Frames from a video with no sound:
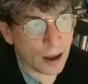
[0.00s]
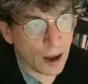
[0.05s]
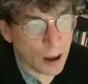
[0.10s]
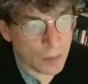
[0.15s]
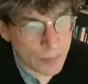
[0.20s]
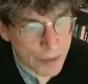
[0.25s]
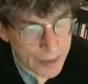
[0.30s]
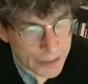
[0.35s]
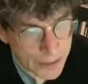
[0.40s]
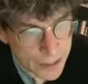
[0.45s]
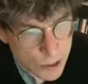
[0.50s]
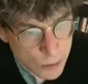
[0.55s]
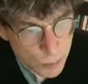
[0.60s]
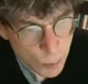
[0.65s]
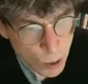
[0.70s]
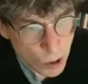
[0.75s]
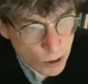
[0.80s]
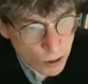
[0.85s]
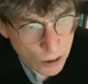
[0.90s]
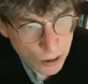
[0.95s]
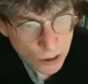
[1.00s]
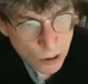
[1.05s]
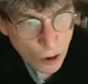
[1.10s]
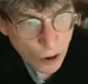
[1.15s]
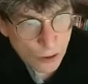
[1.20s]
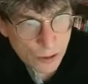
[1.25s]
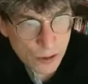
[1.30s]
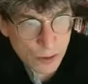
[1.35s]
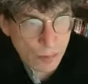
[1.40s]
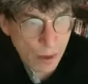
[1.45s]
um, in this book
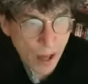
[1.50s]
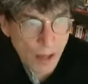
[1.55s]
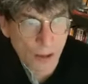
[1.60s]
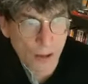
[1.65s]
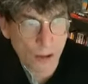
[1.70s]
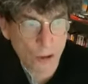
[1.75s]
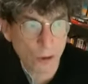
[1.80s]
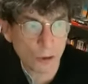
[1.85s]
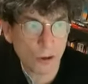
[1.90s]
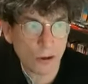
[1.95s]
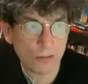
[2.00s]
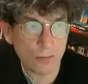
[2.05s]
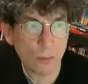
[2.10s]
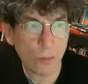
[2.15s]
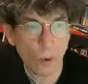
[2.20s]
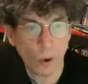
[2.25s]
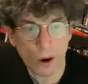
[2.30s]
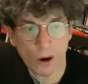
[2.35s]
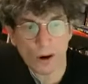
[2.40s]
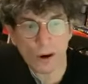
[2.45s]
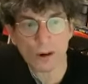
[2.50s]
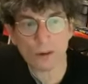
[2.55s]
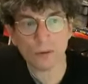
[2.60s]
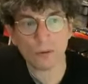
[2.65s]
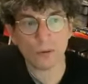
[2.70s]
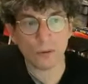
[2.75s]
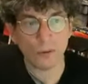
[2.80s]
called The Molecule of More,